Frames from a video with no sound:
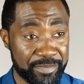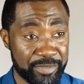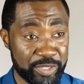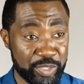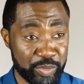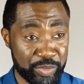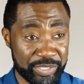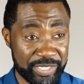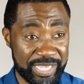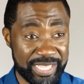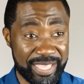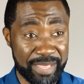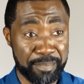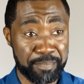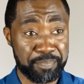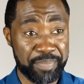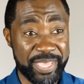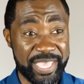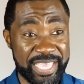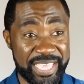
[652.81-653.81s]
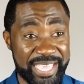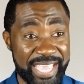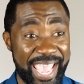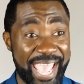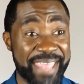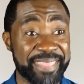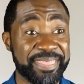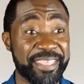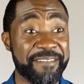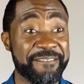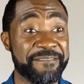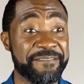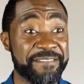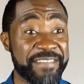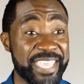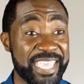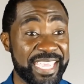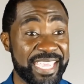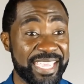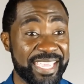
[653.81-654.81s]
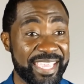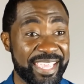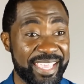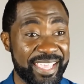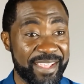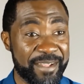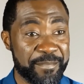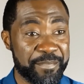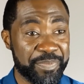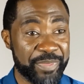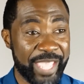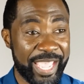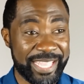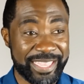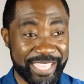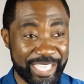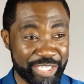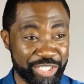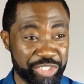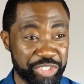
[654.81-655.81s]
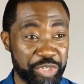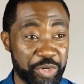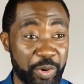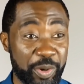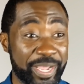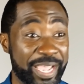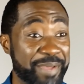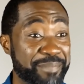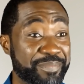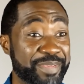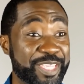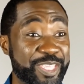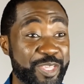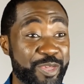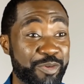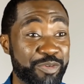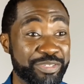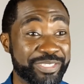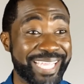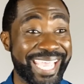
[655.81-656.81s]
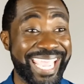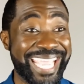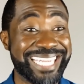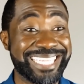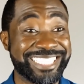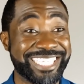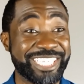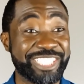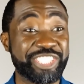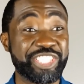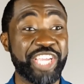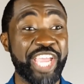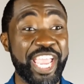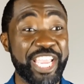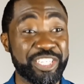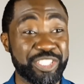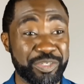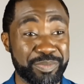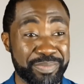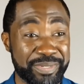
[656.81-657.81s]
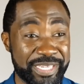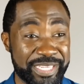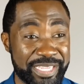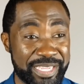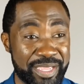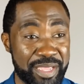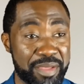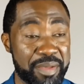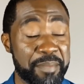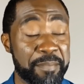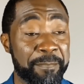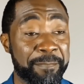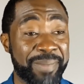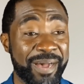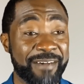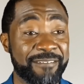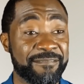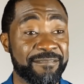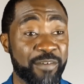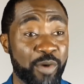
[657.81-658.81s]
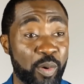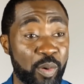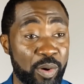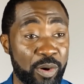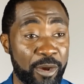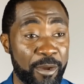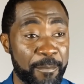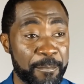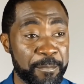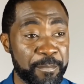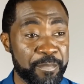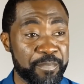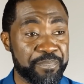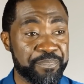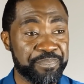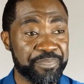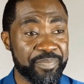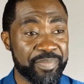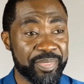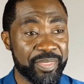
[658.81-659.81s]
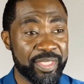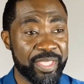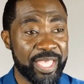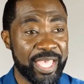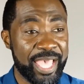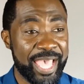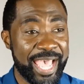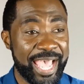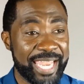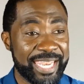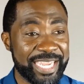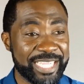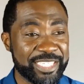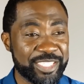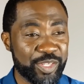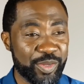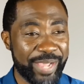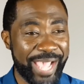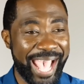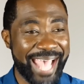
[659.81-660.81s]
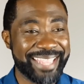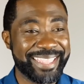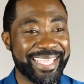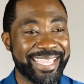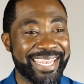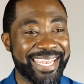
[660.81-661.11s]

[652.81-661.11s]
You see the B and the V, and they sure can be used interchangeably. Bavo. Let's look at the